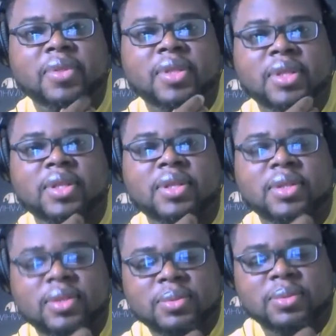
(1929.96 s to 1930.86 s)

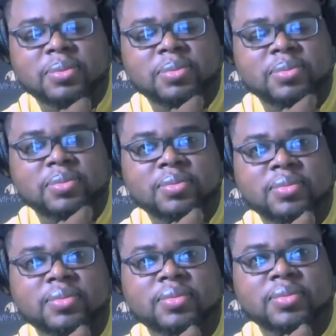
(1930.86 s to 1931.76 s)

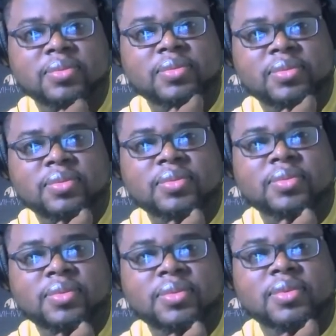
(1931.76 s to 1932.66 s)

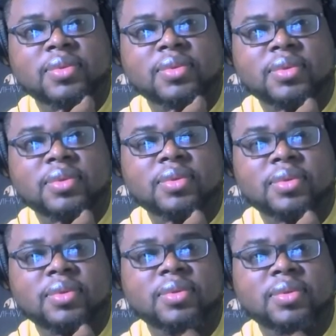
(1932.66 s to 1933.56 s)

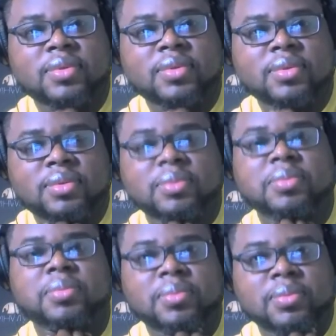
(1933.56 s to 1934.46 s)

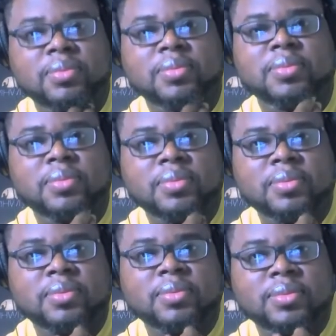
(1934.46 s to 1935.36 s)

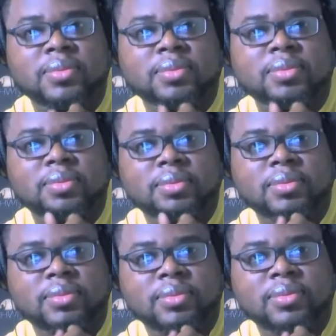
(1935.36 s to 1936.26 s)

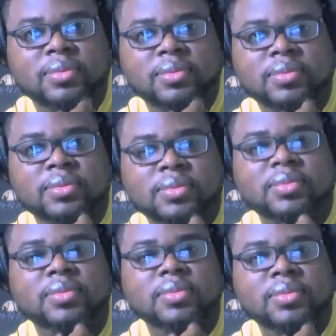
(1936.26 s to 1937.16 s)

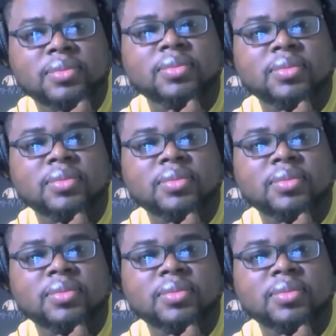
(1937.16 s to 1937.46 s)
(not speaking)